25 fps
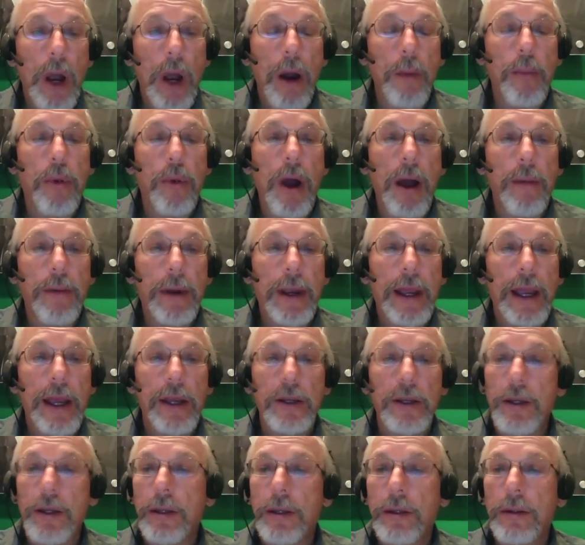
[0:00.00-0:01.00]

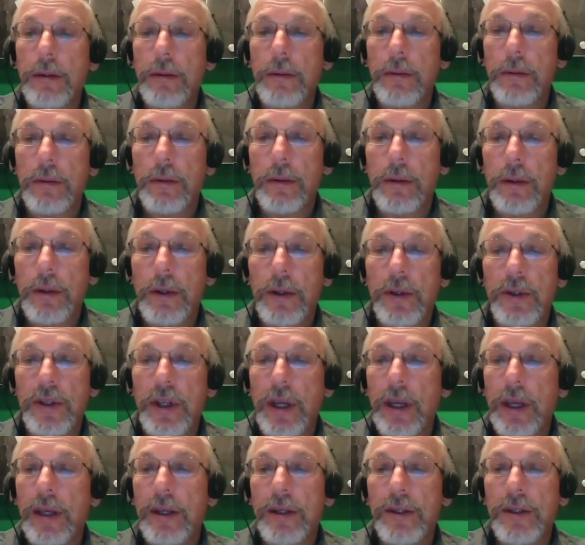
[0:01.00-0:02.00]
propagation
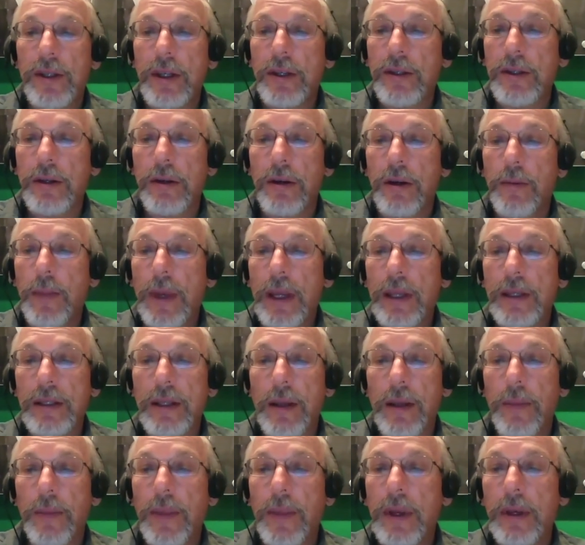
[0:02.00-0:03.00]
says it's going to be
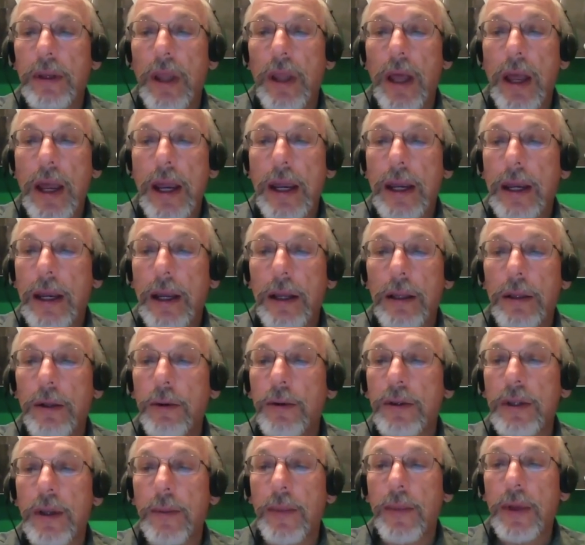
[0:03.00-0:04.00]
something like
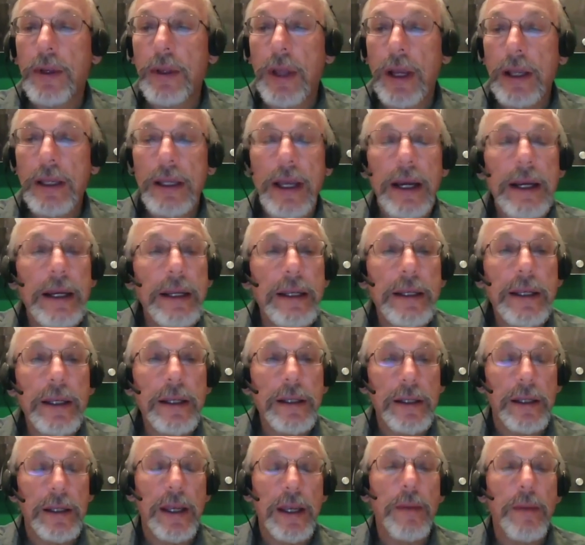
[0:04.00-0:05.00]

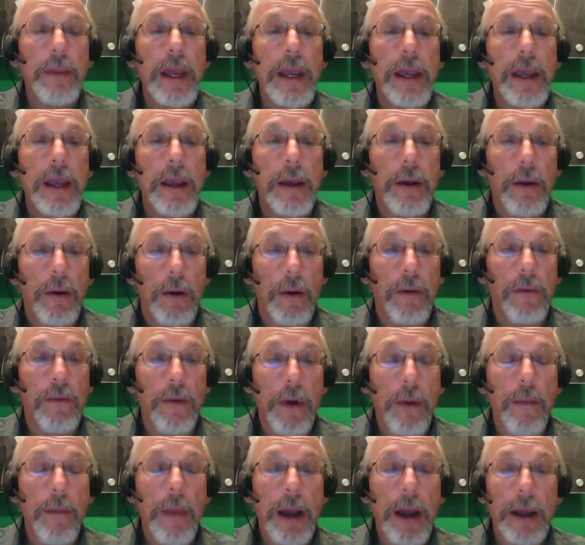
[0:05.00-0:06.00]
96 dB
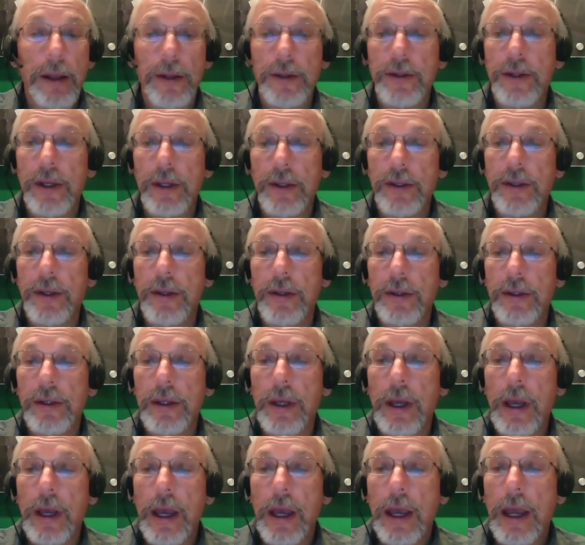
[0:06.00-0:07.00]
over a mile's distance.
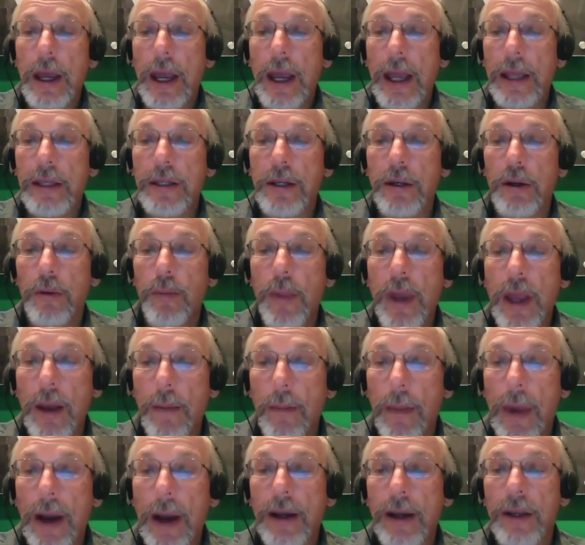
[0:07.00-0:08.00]
It's going to be at
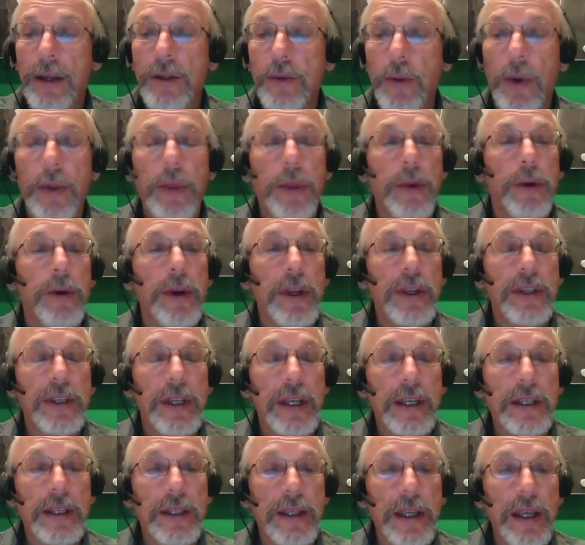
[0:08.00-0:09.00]
minus
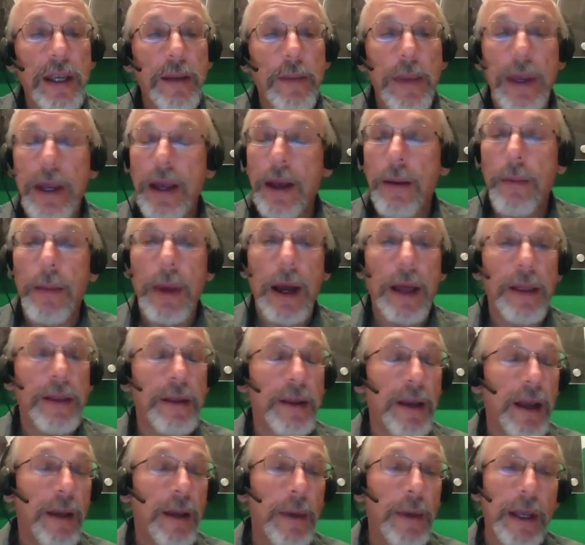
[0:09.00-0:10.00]
136 dBm by the
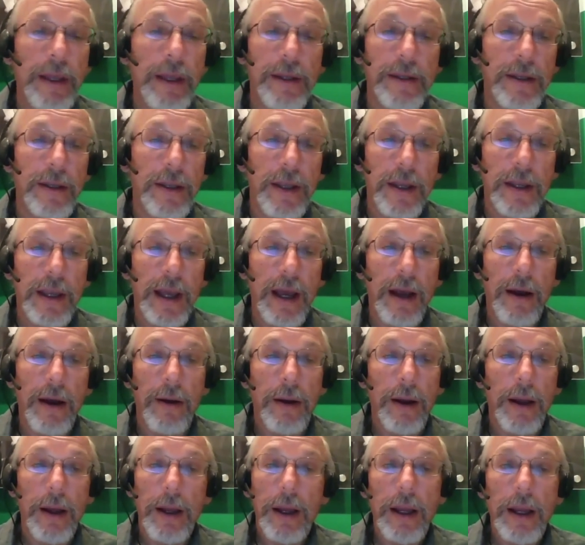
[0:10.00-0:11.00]
time it gets to the
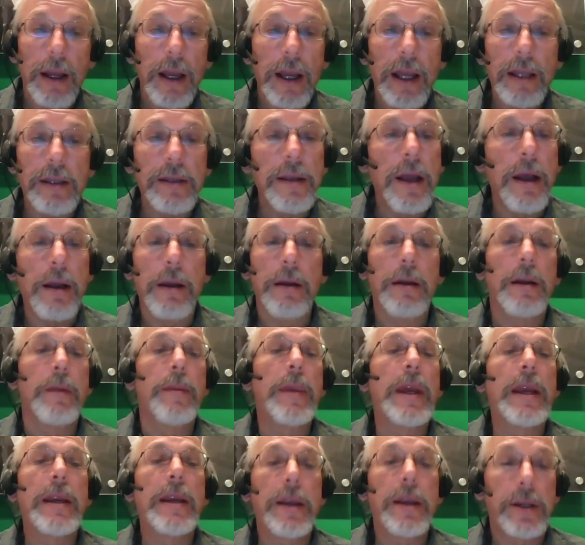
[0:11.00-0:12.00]
tower. It's not going to
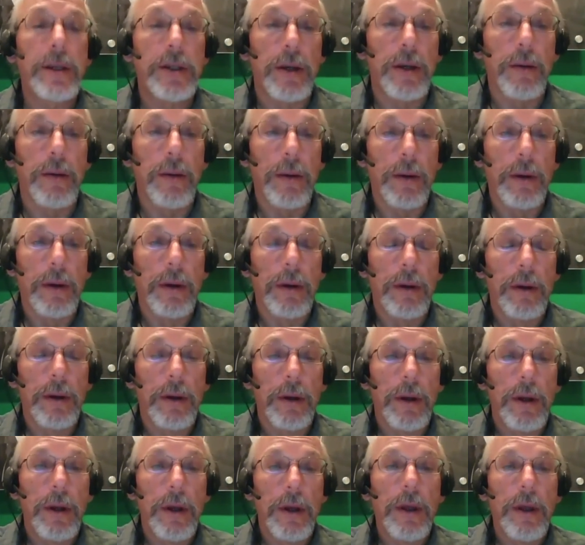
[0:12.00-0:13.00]
be an issue.
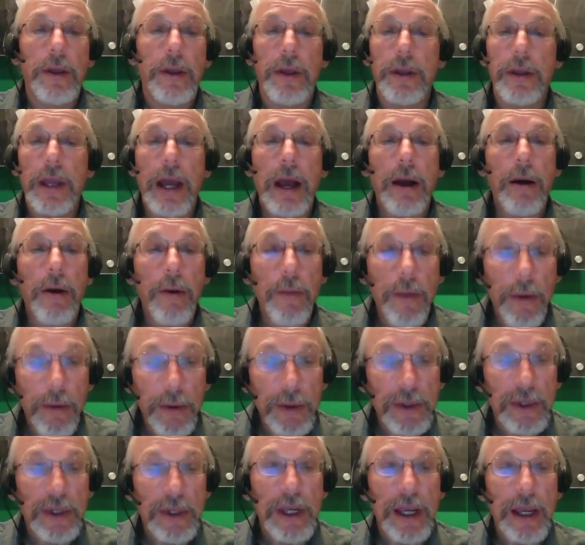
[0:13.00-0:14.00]
The tower won't
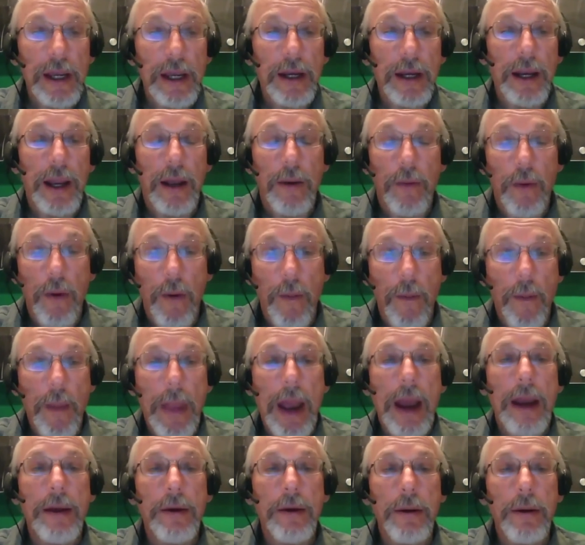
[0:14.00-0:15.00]
see it. It won't
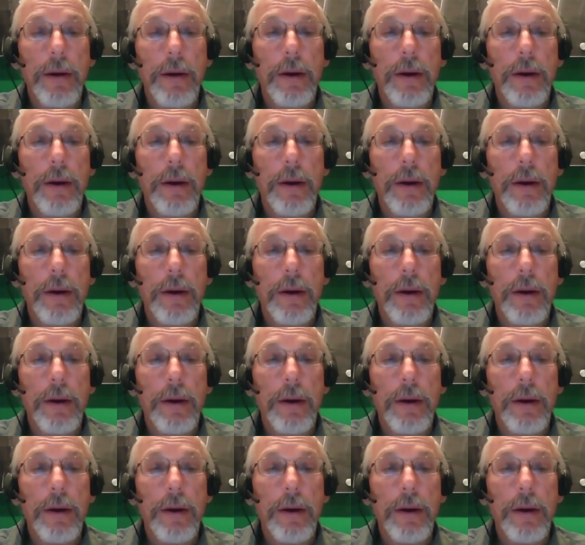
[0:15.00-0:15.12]
matter.